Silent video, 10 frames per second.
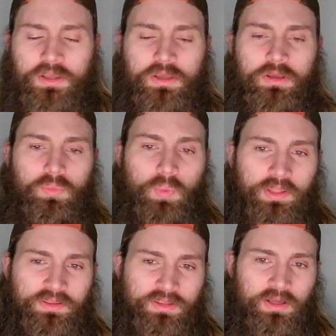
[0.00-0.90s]

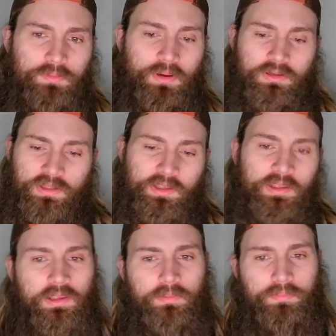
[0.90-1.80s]
with Buckley.
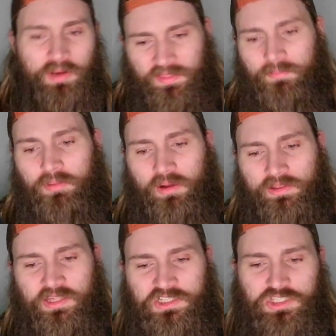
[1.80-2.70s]
But I think
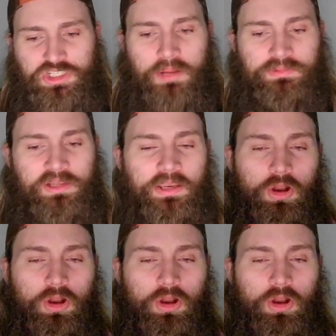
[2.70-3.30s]
Buckley gets the job done.